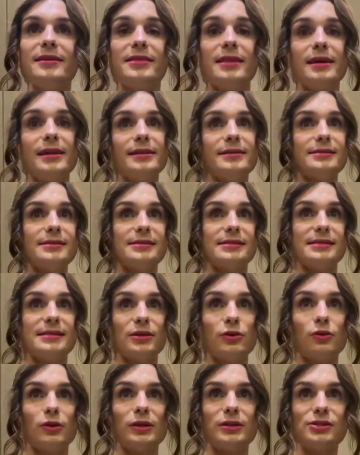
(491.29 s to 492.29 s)
that it's
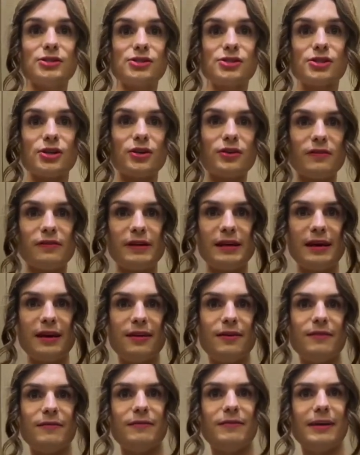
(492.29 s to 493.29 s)
still
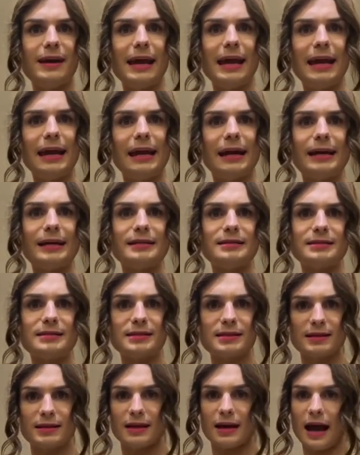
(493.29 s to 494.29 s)
conservative and
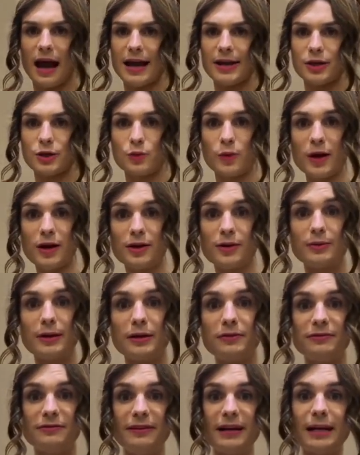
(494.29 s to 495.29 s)
I could wear it
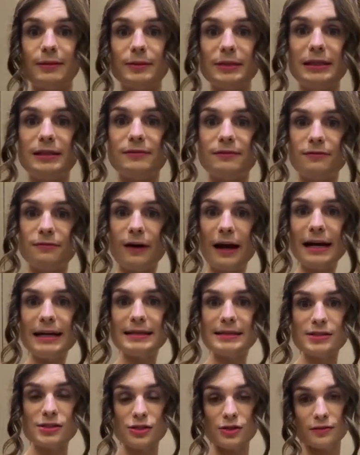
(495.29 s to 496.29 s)
around family and
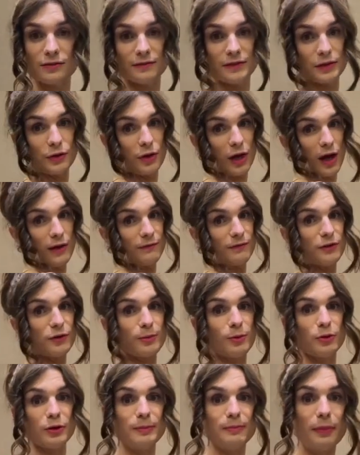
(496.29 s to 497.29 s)
friends or feel
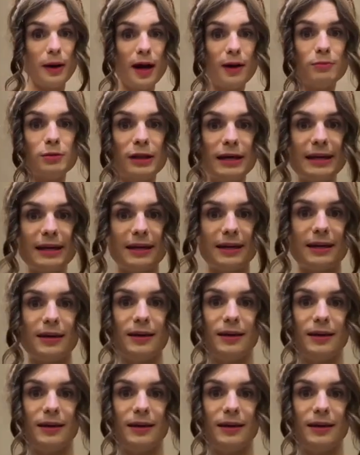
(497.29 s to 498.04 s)
comfortable in public.